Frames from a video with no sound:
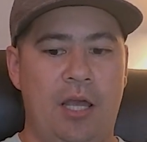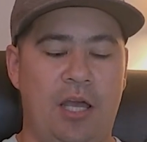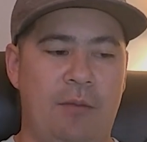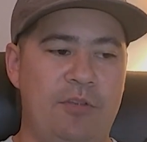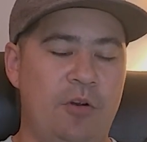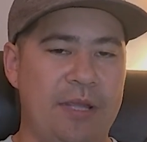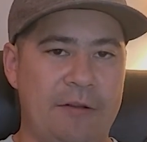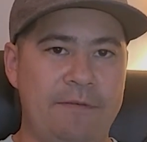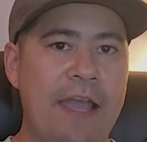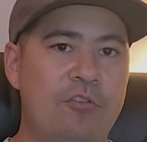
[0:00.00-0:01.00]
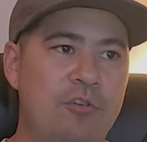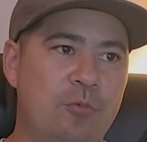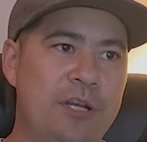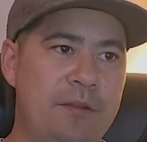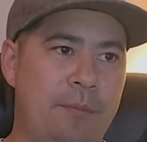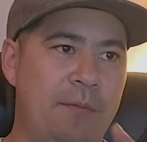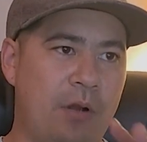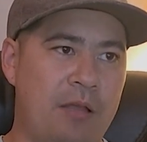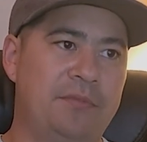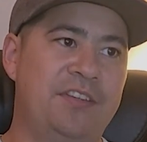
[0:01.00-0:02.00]
manufacturers. One of the big
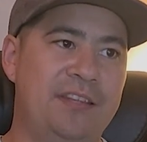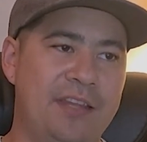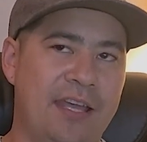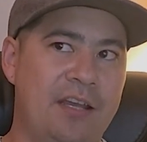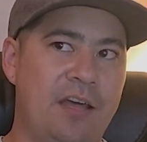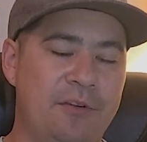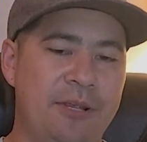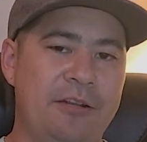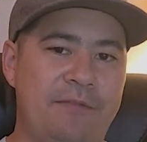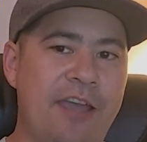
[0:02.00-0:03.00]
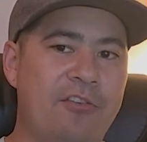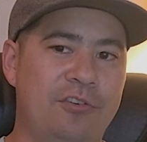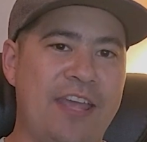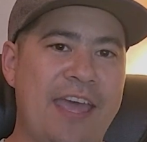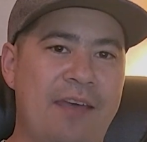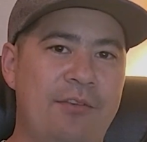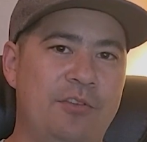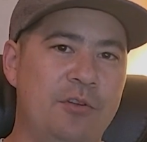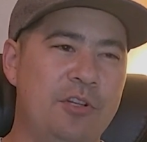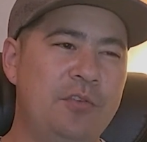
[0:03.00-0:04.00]
problems that other manufacturers have
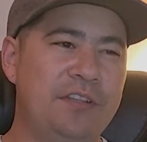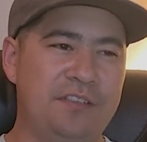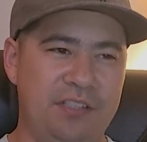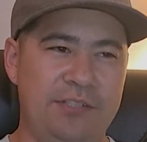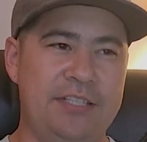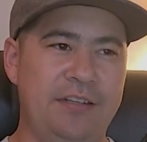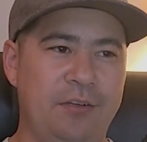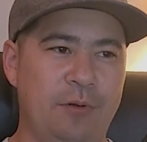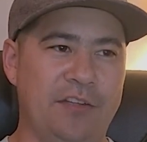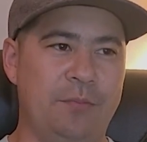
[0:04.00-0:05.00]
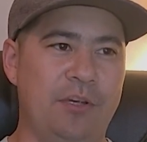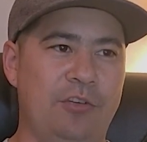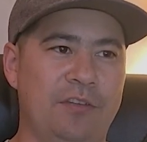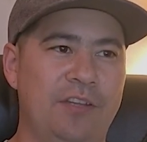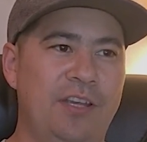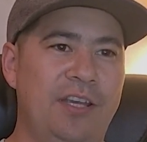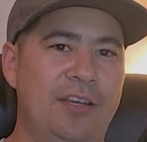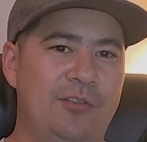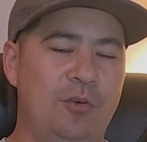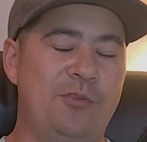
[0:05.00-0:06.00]
is they're using CVT transmissions.
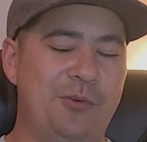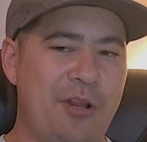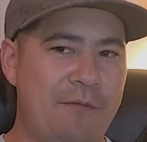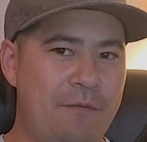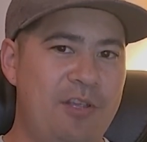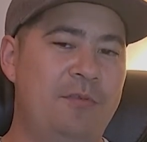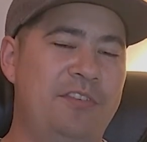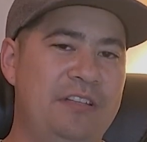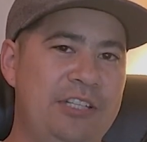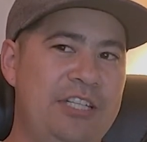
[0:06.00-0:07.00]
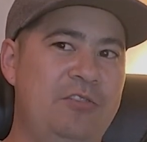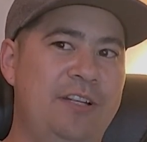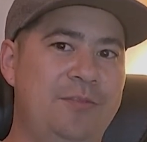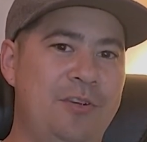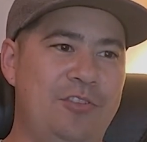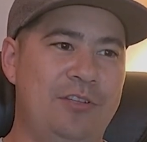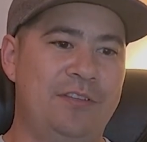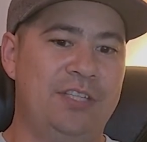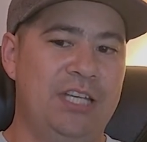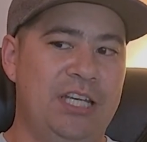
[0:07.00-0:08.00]
So if you're not familiar with CVT
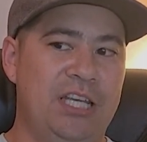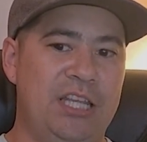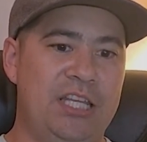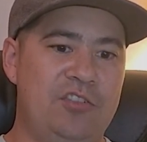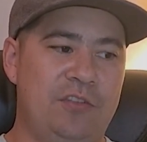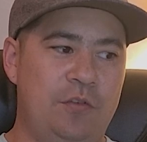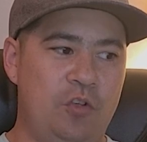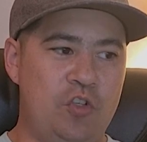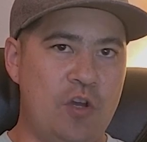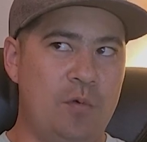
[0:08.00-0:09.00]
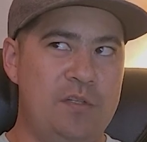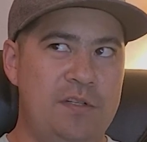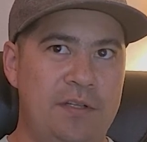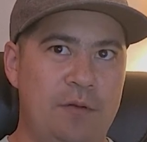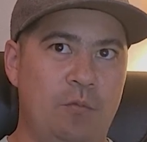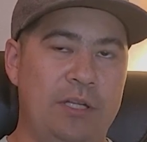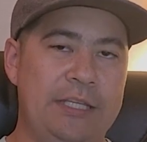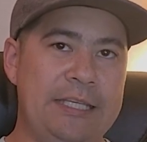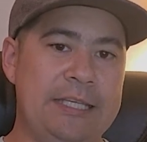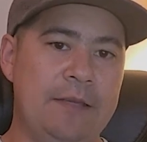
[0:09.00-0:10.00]
transmissions, they just don't
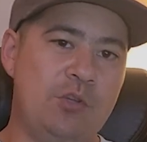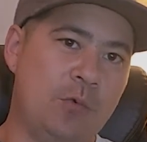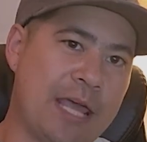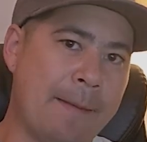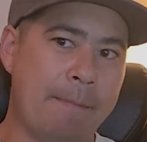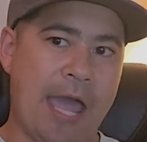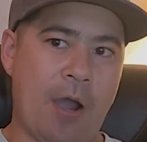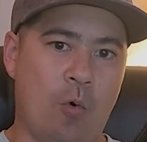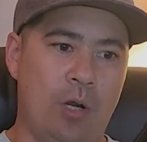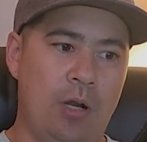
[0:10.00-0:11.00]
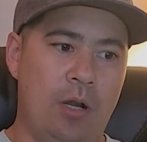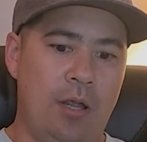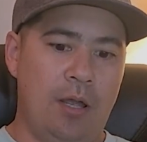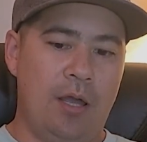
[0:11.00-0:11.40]
really give you that power